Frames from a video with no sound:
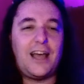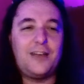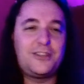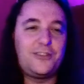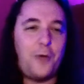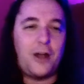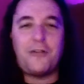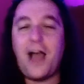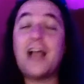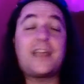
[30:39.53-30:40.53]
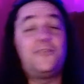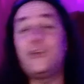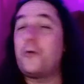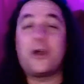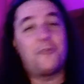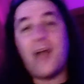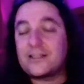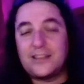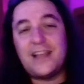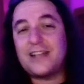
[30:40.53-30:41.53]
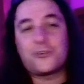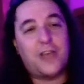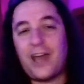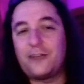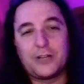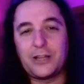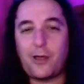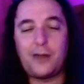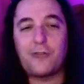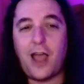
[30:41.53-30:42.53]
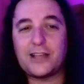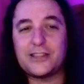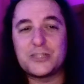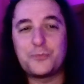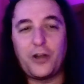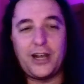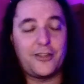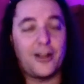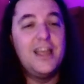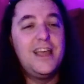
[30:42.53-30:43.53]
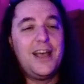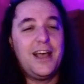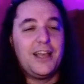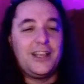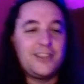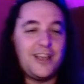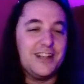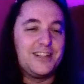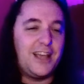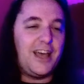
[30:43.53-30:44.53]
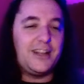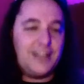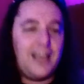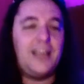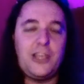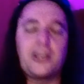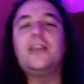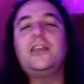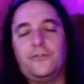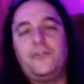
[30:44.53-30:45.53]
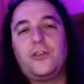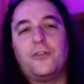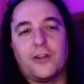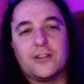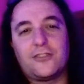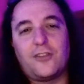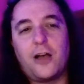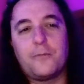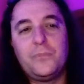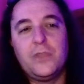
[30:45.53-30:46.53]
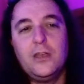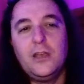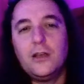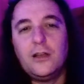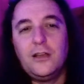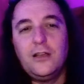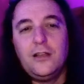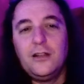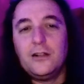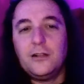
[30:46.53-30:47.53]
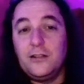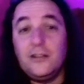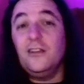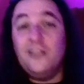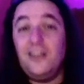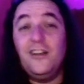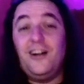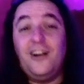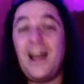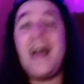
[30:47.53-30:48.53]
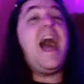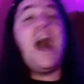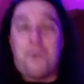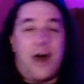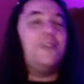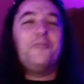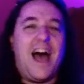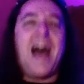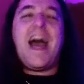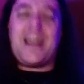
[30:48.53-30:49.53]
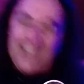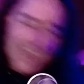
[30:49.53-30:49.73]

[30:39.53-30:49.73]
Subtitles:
Do you wanna rock? If you don't wanna rock, then that's okay. I don't really wanna rock at this point either. You've heard the song. I wanna rock.